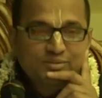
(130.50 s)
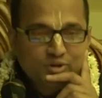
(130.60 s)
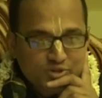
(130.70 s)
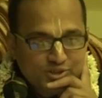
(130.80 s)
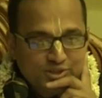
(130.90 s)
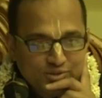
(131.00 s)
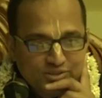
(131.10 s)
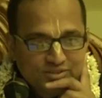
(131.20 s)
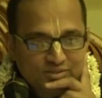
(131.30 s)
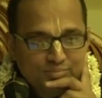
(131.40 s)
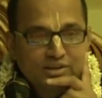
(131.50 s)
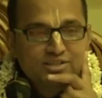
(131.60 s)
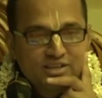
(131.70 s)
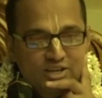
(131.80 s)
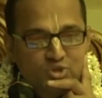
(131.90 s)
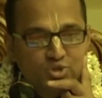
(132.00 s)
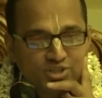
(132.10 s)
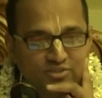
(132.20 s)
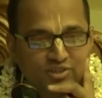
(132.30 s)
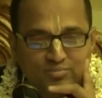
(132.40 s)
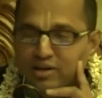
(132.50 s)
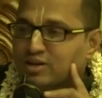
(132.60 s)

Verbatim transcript: prostitute please associate with my